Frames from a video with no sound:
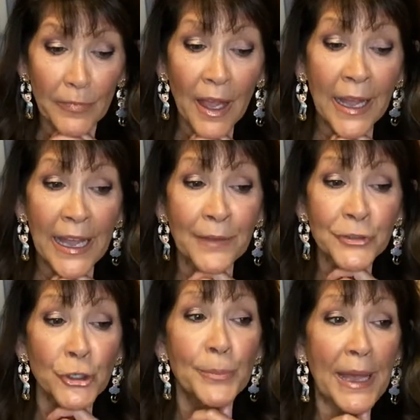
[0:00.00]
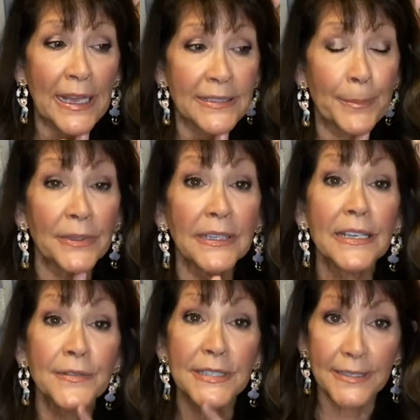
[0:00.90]
I have two bags. I
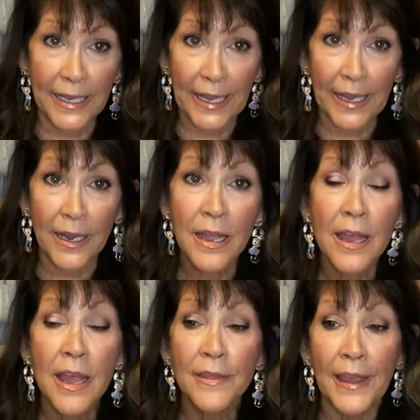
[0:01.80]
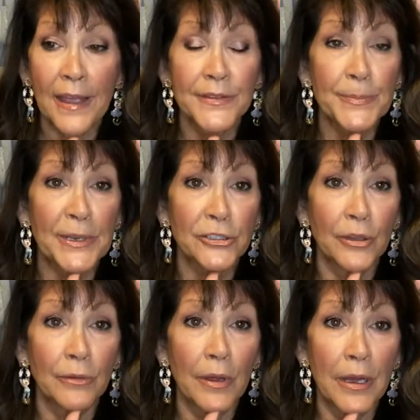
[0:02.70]
believe today they have
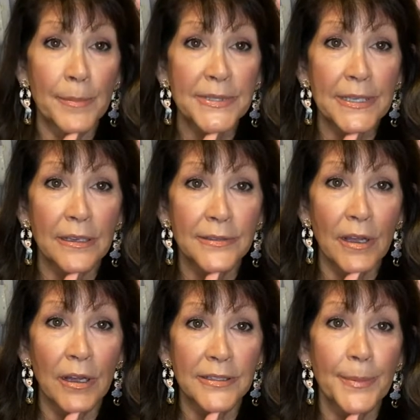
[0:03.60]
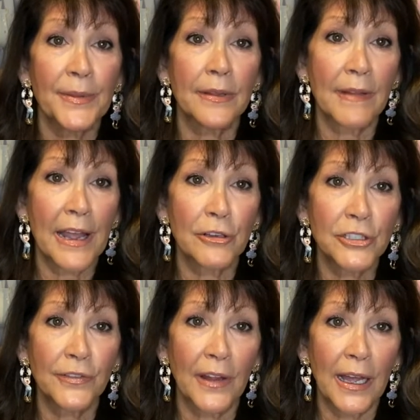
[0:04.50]
special sales on some of the lounge
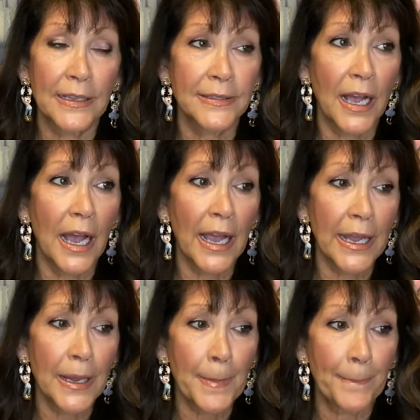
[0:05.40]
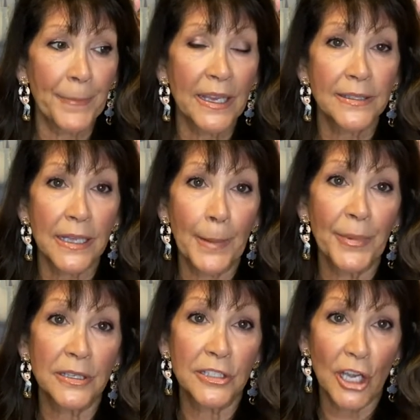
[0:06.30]
flies. I picked up
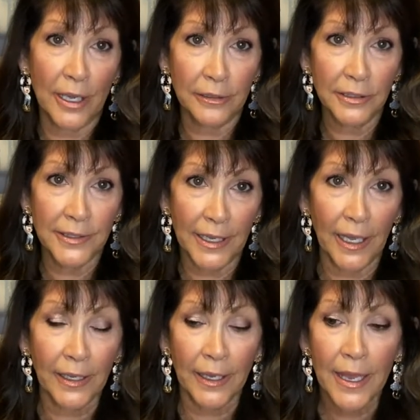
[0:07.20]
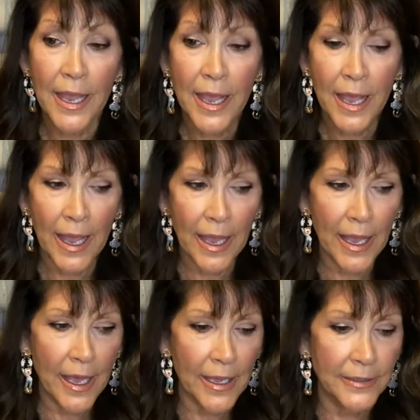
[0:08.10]
a Donald Duck
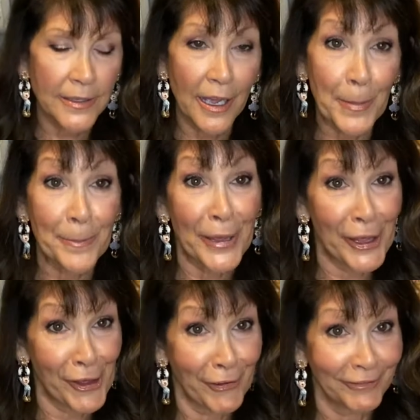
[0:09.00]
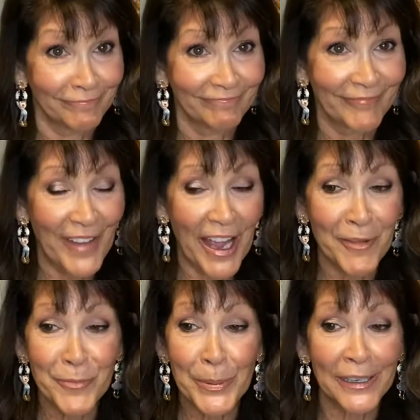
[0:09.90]
and a Belle.
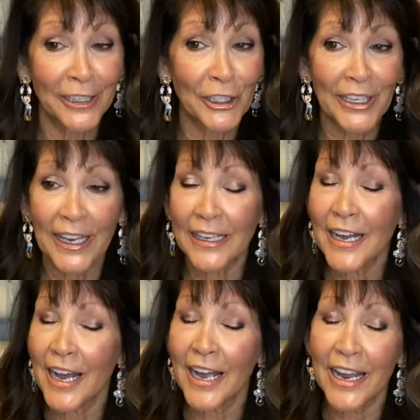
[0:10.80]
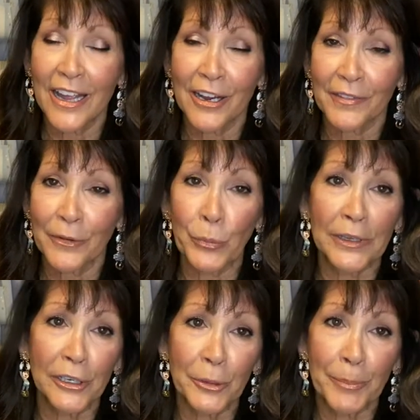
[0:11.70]
I've been looking and eyeing the
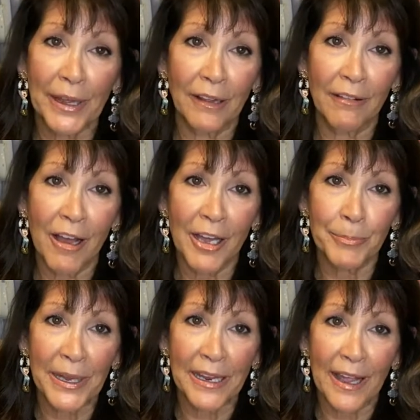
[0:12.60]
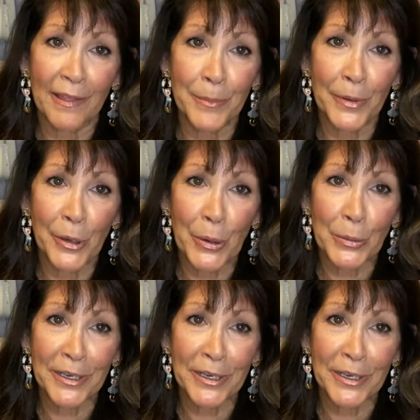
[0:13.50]
winner Belle on Pink Alamode,